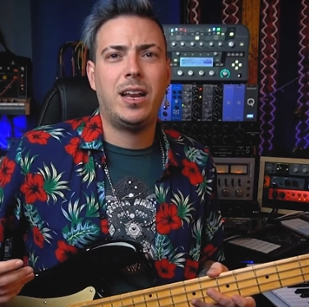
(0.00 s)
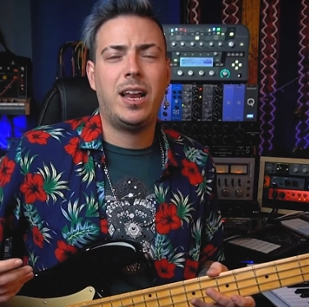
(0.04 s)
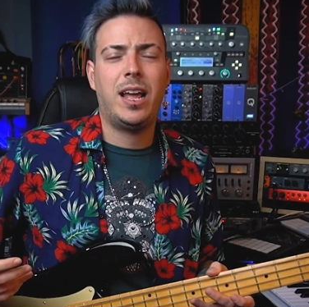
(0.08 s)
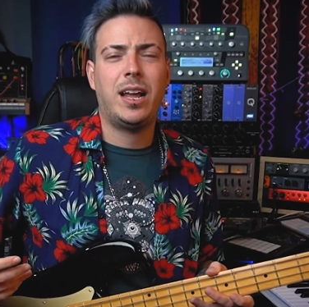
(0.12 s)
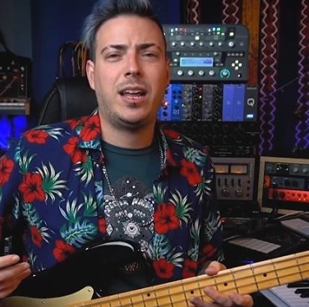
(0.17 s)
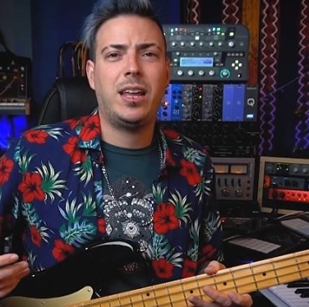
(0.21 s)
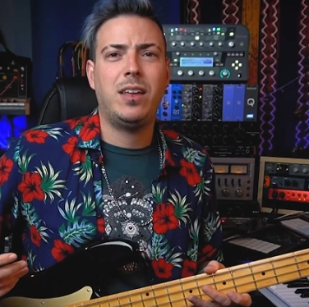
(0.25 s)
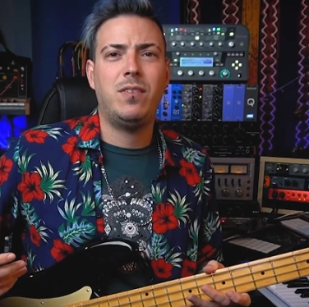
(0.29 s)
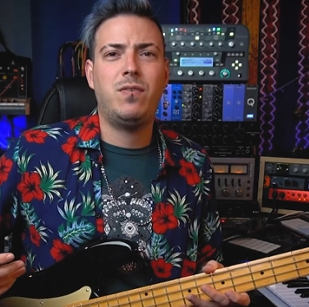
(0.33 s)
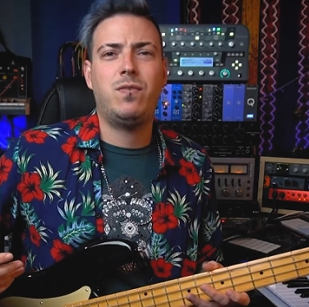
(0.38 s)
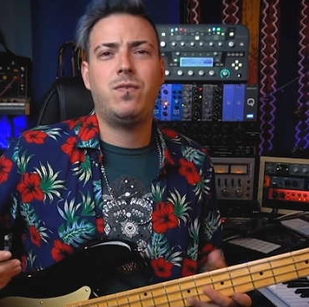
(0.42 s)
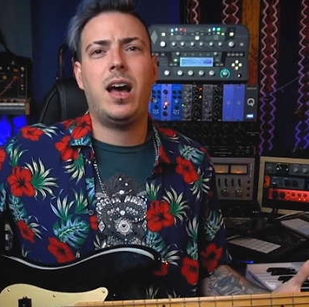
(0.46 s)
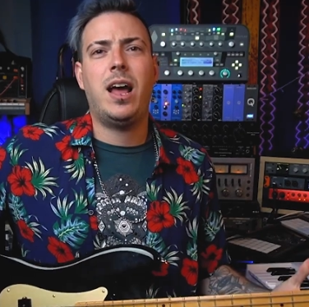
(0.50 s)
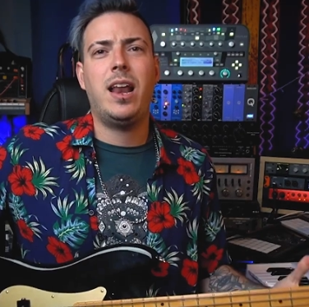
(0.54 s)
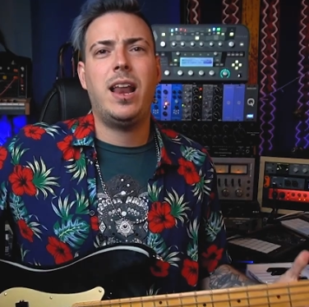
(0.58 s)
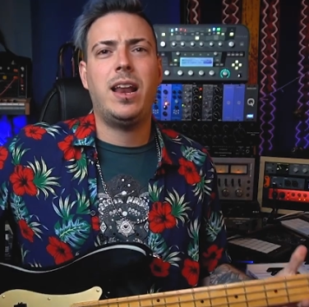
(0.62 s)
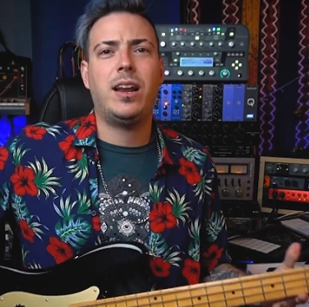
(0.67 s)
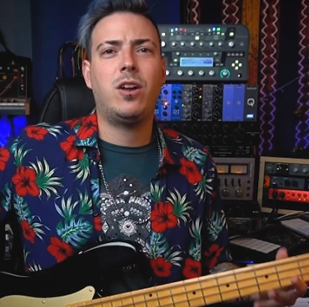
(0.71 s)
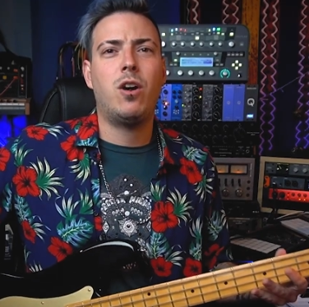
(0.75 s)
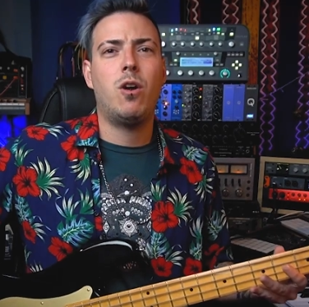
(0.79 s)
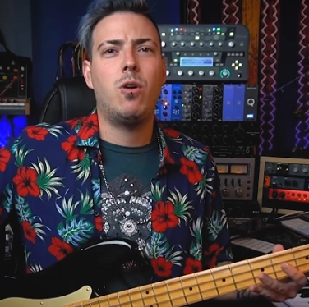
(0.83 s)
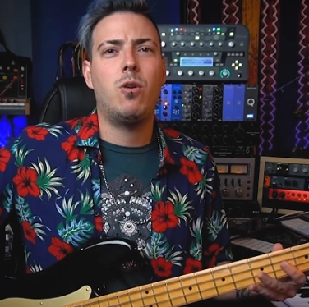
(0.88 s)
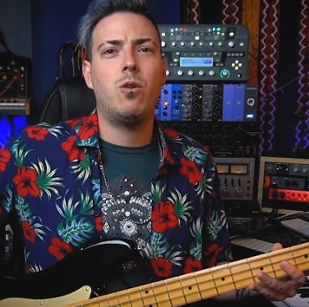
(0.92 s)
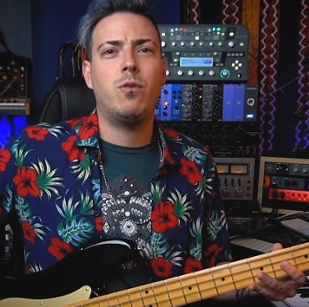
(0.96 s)
Like if I
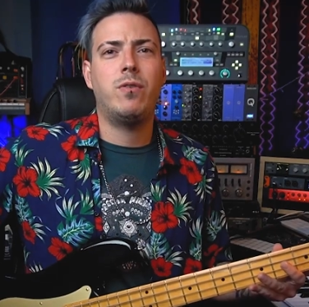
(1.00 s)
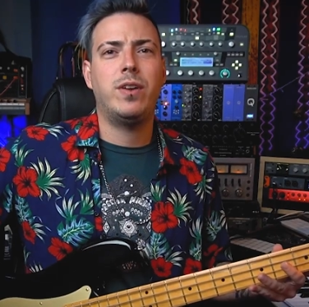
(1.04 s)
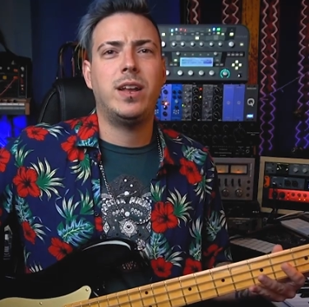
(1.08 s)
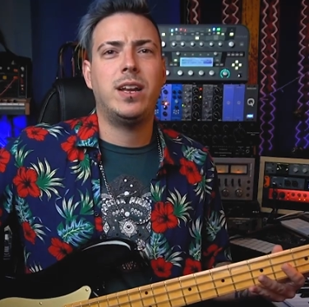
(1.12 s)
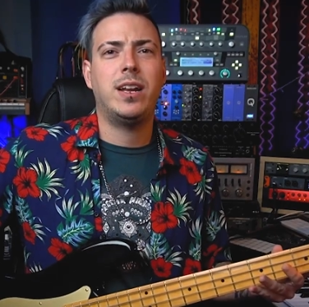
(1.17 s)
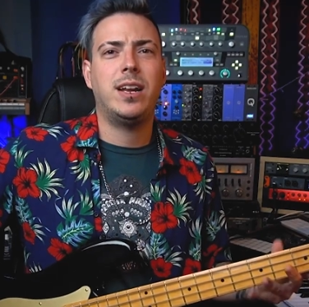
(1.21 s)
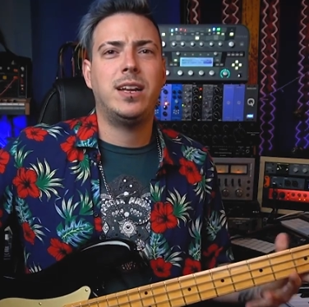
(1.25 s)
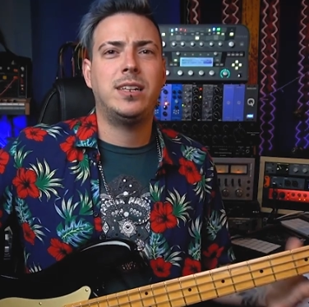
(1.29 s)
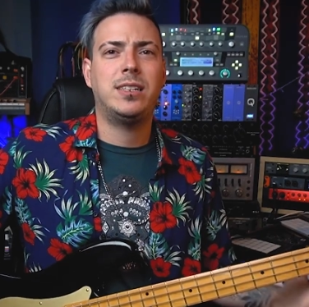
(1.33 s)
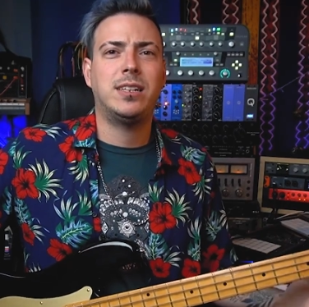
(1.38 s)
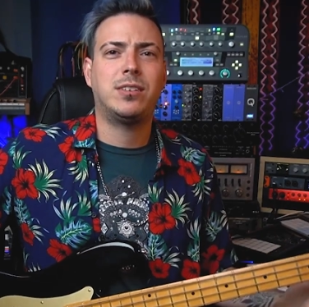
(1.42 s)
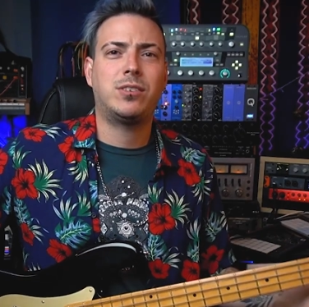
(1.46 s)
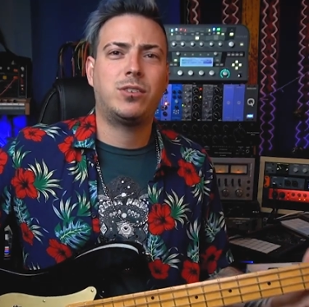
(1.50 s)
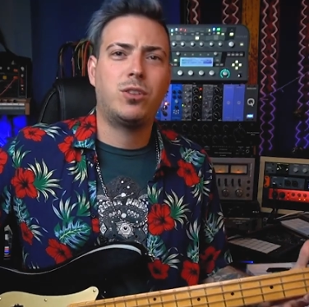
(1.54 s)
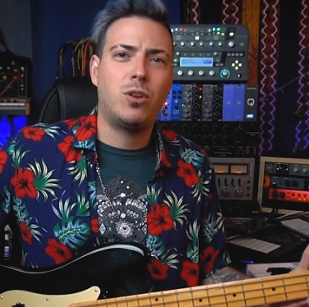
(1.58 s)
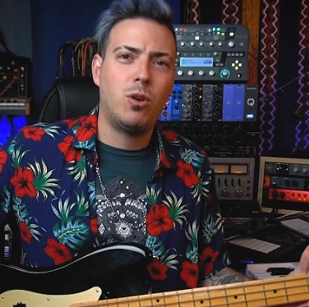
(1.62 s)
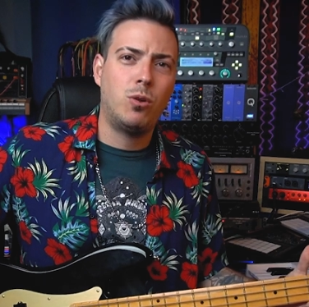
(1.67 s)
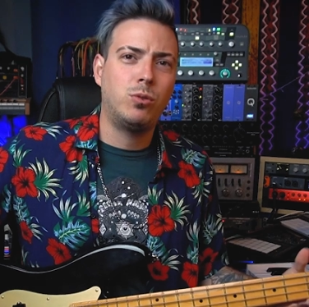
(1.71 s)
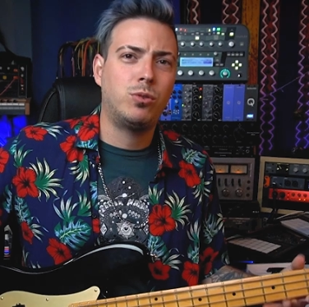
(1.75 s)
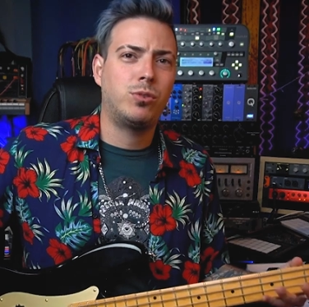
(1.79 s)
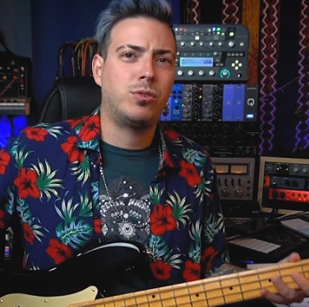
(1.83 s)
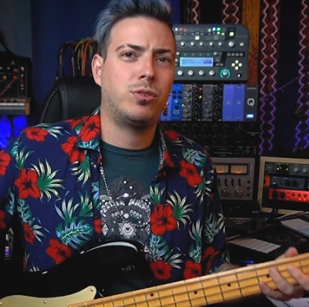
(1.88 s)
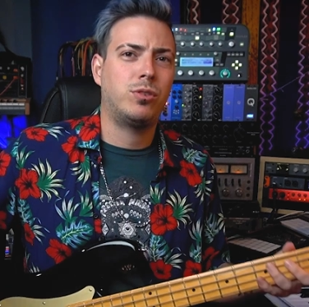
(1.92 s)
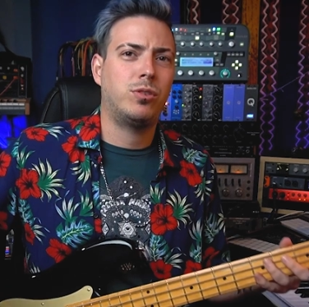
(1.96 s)
let go of it, it just
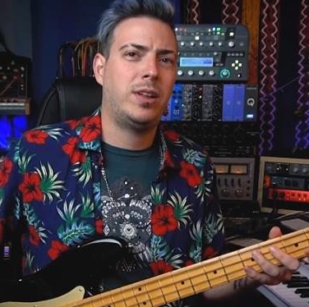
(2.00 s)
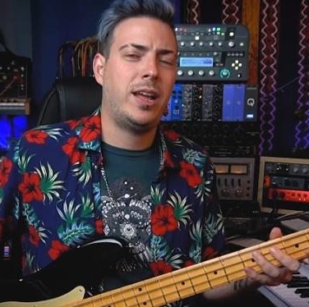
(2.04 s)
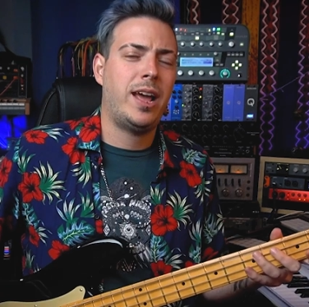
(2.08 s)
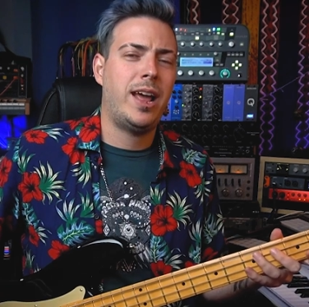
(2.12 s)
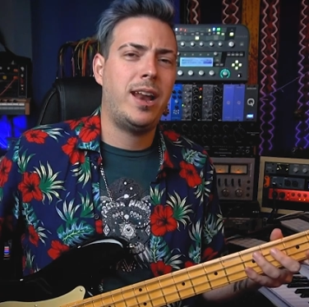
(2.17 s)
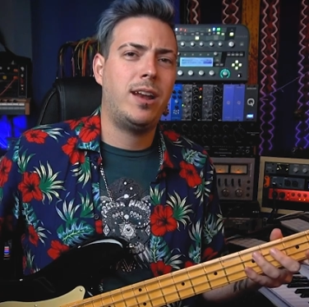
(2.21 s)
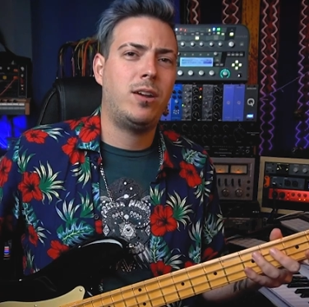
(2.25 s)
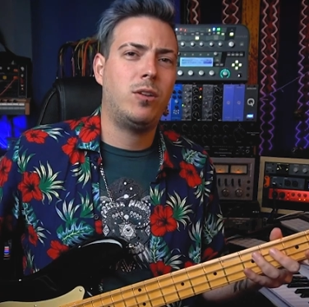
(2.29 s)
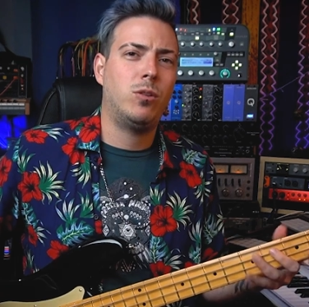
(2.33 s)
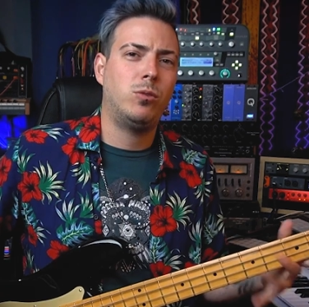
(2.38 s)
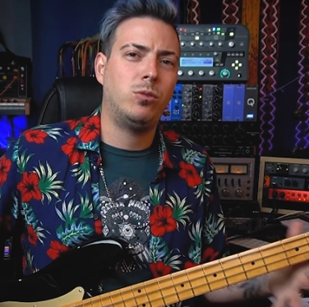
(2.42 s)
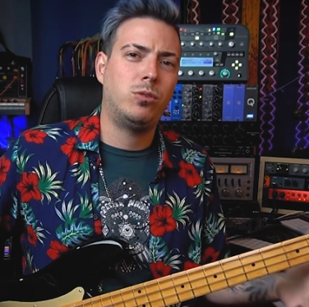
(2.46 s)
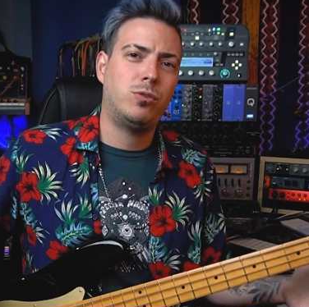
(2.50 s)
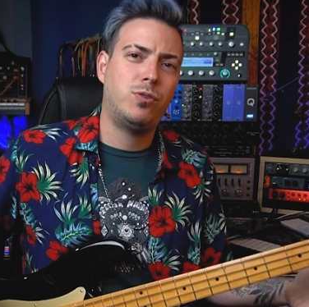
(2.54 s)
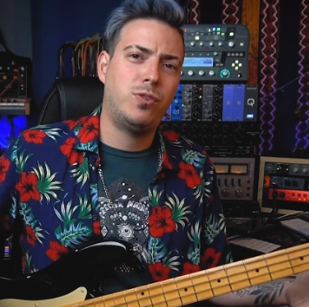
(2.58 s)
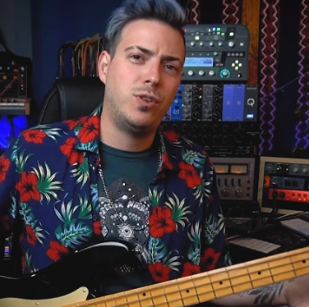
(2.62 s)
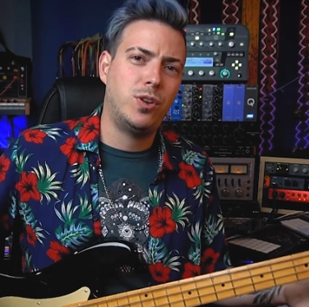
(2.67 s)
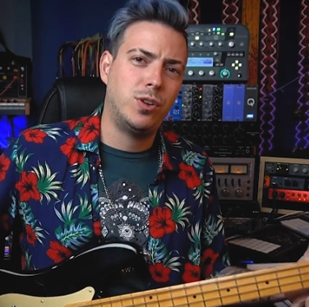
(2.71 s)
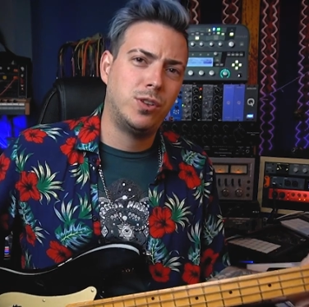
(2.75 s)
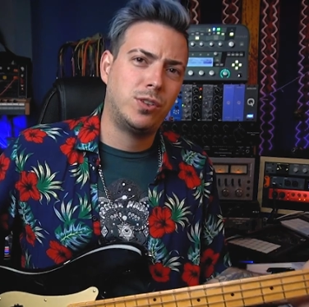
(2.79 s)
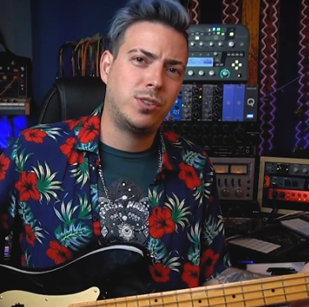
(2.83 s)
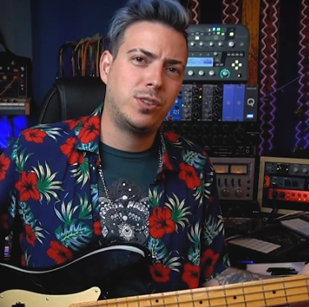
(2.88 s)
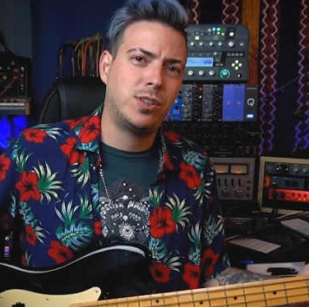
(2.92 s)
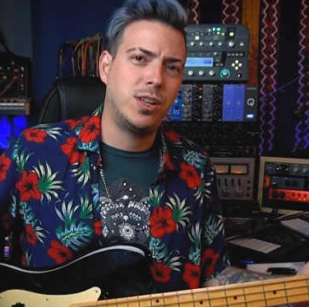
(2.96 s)
goes, the head goes
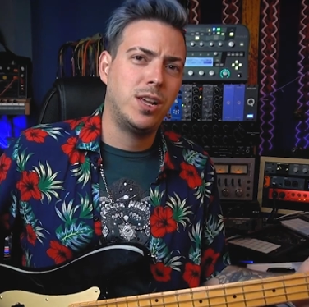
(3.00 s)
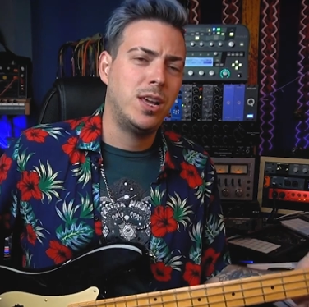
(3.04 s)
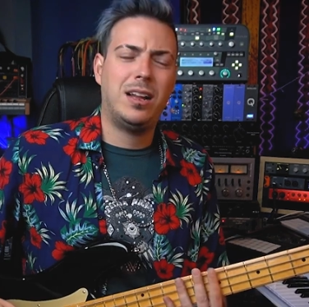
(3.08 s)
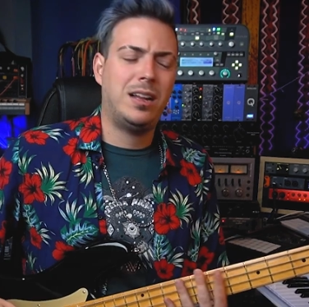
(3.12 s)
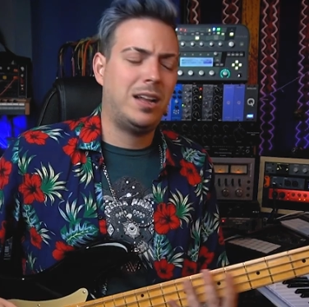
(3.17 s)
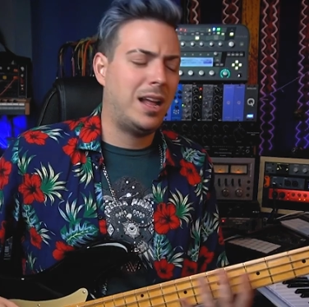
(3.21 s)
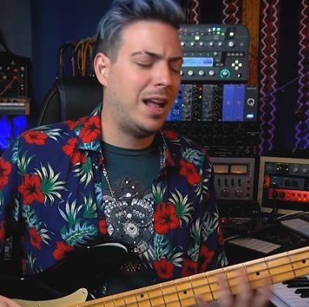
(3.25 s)
first.